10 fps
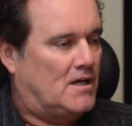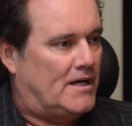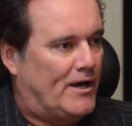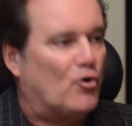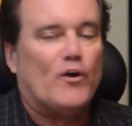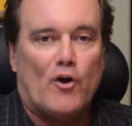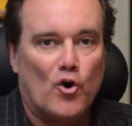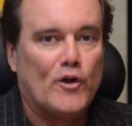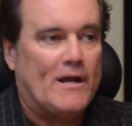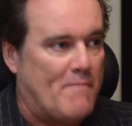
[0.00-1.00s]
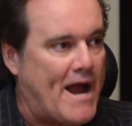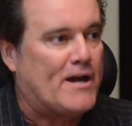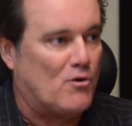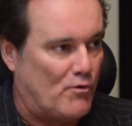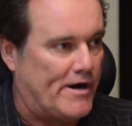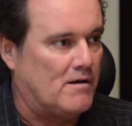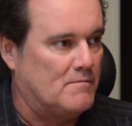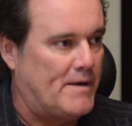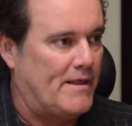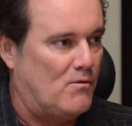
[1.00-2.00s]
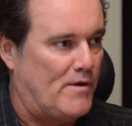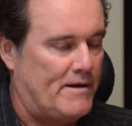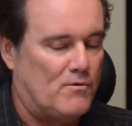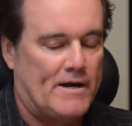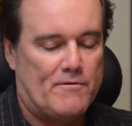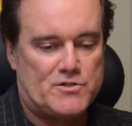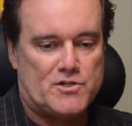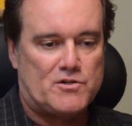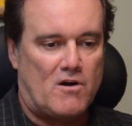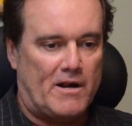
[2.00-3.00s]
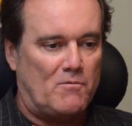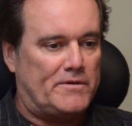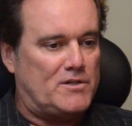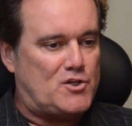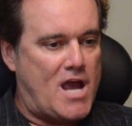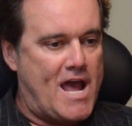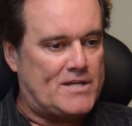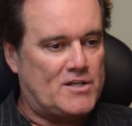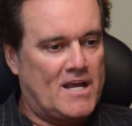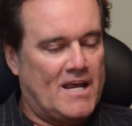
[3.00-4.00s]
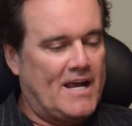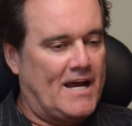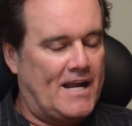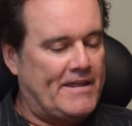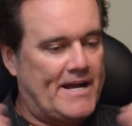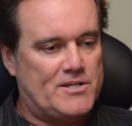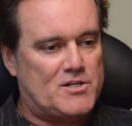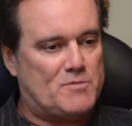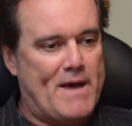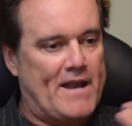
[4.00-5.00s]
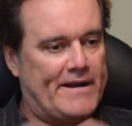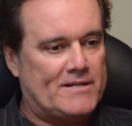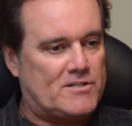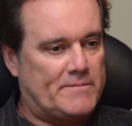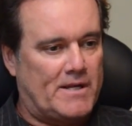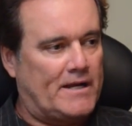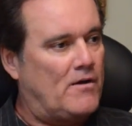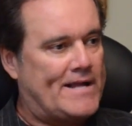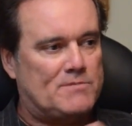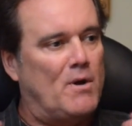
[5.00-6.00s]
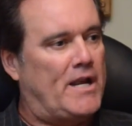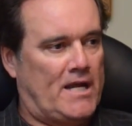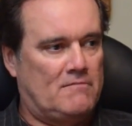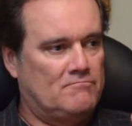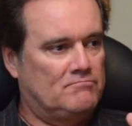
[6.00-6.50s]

Uh, early, early in my career, by the way, when I was just starting with the Jazz, and I think I just spouted out something like, "Oh, that's money."